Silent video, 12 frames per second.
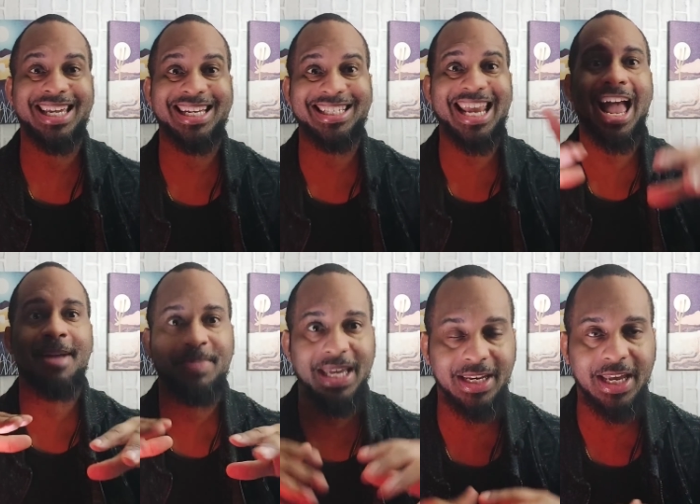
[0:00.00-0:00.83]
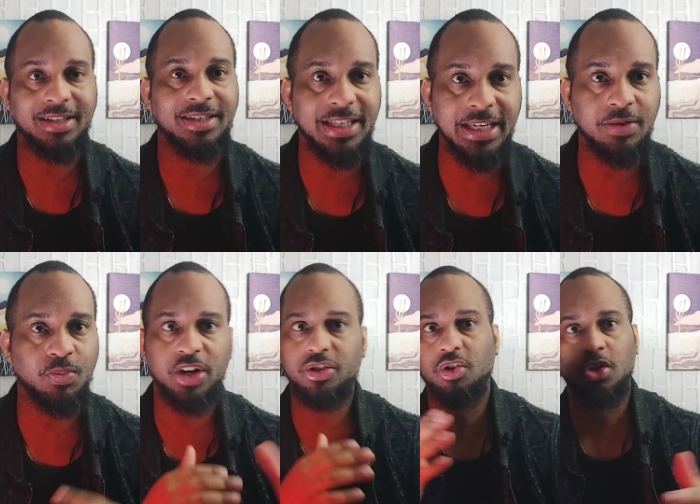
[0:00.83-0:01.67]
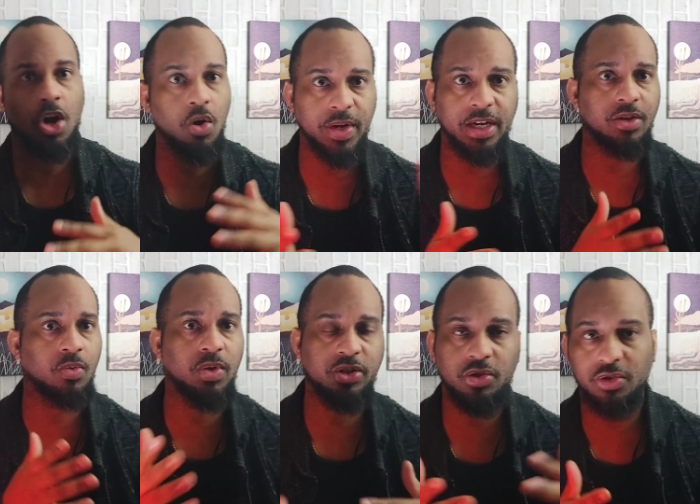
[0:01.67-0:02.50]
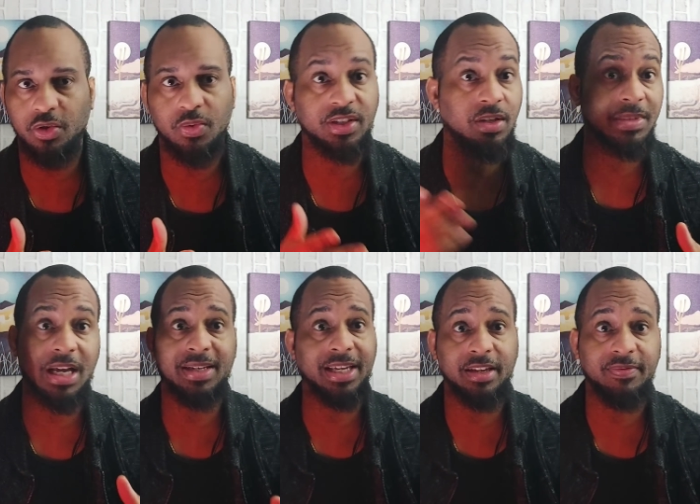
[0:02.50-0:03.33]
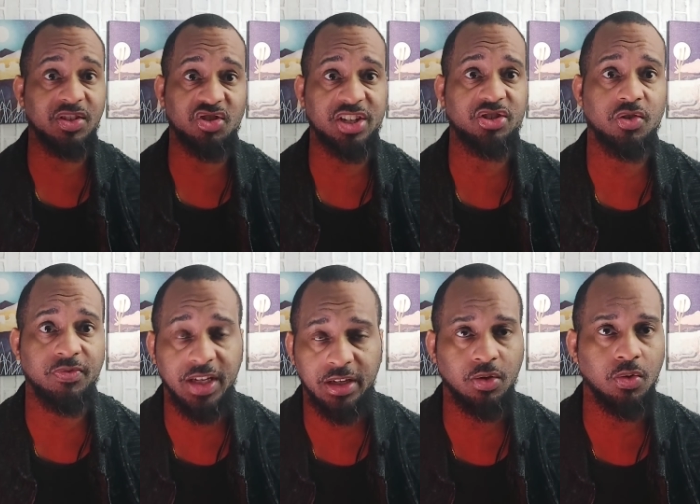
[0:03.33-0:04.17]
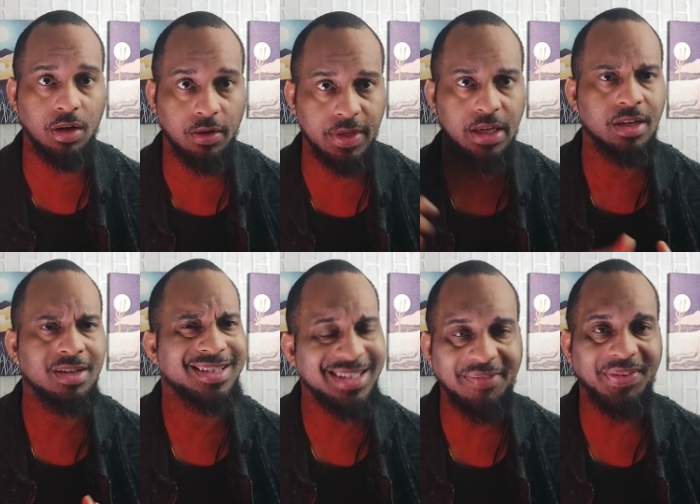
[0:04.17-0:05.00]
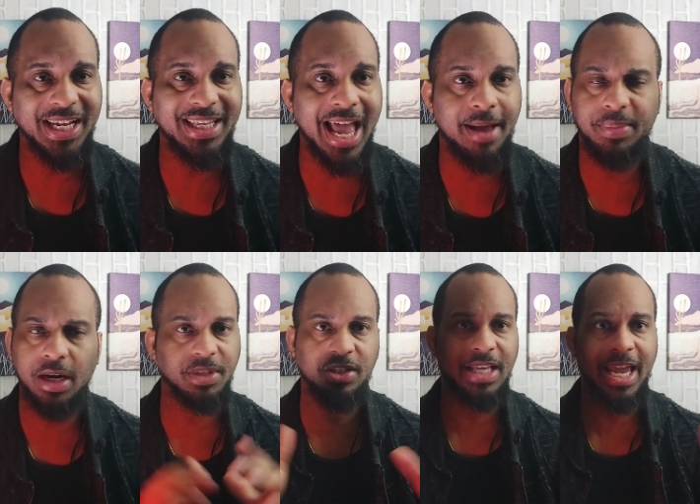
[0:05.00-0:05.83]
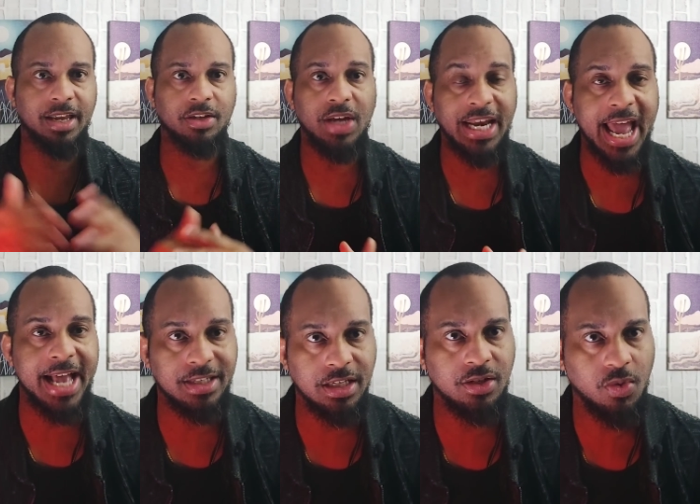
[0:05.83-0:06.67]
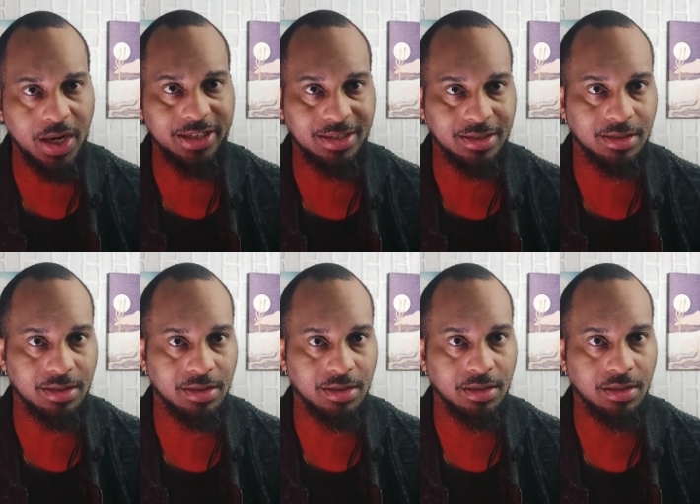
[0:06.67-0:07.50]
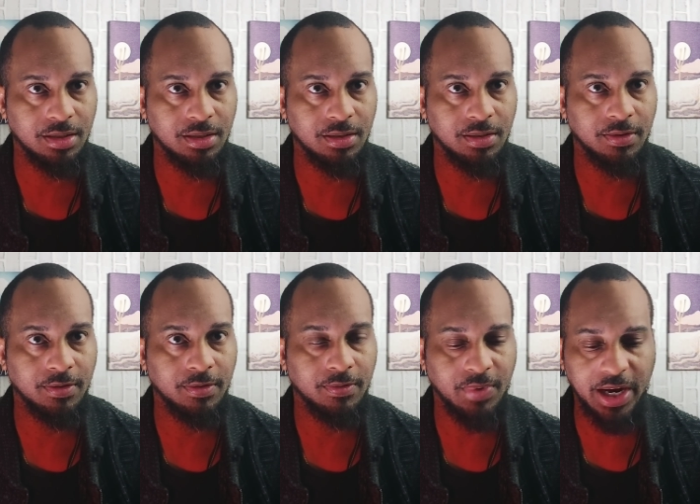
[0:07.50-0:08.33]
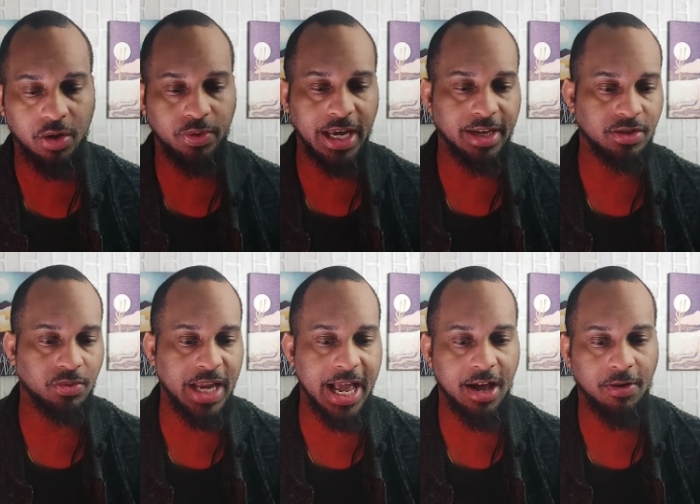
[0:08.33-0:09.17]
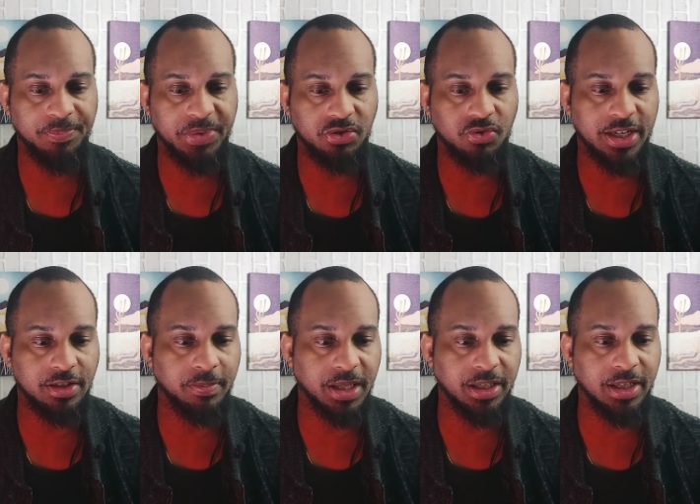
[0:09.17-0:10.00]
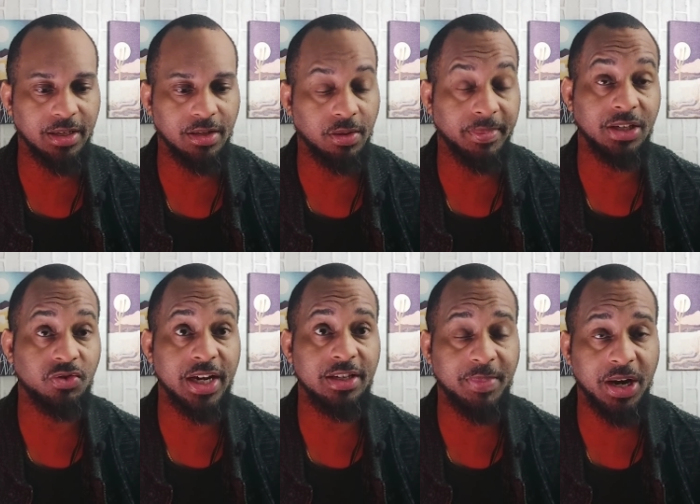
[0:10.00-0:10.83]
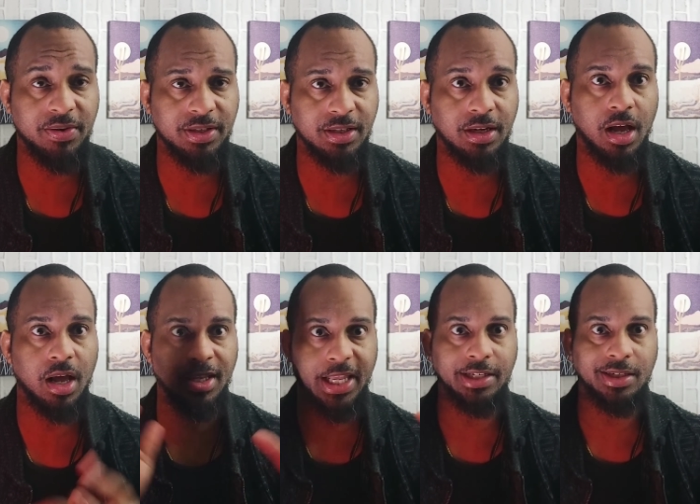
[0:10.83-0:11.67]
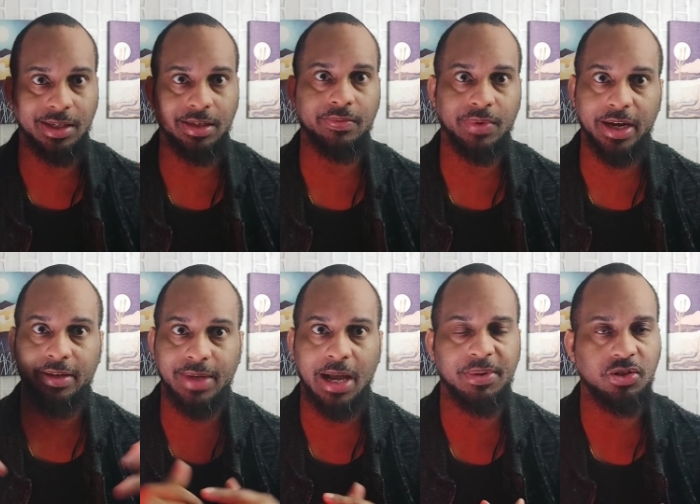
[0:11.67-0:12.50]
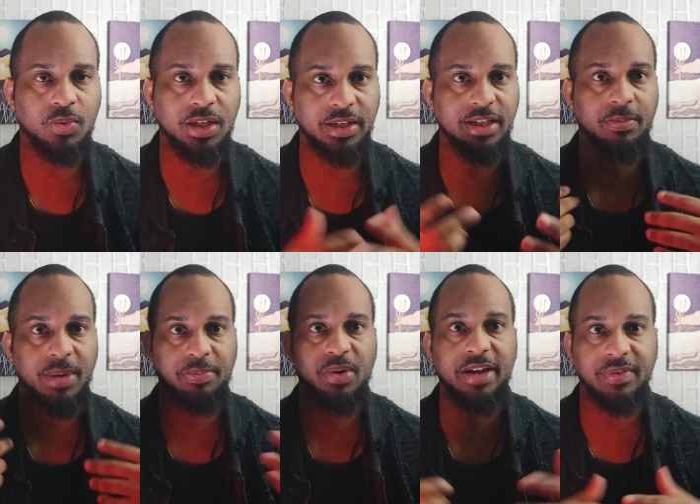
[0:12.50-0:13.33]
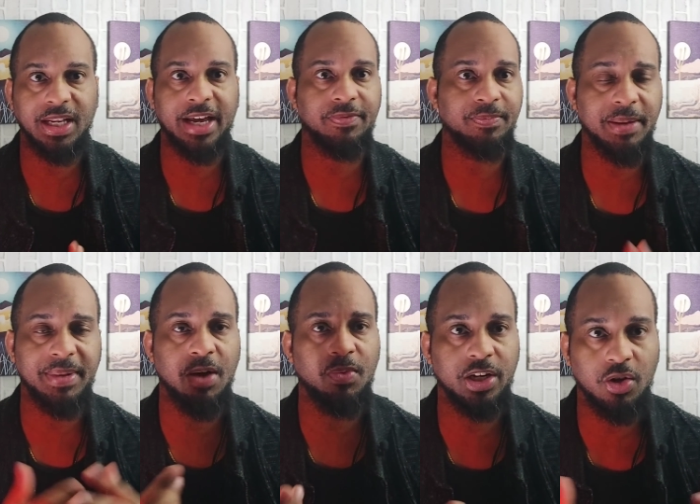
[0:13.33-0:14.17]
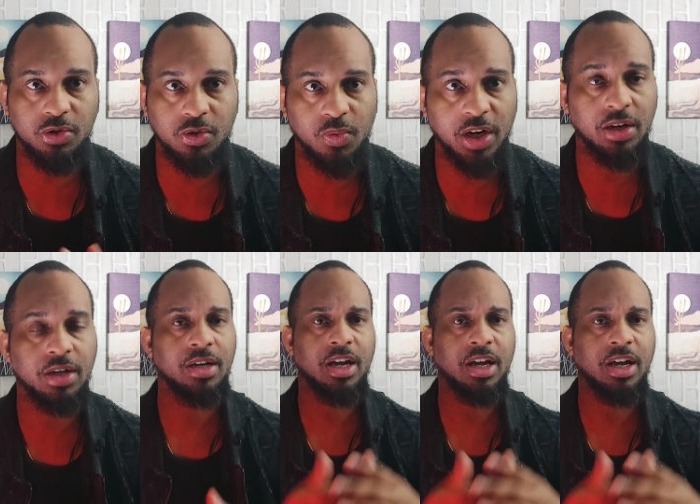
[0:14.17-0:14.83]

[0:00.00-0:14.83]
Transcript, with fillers: can tap in and see where you're going or what you're doing. Sometimes they can even shut your vehicle off, stuff like that. But I'm just saying, you got to ask these questions, right? Okay, so now there's traceability. I mean, transparency, allegedly, right? How much you want to look into my private life. Maybe I want to go somewhere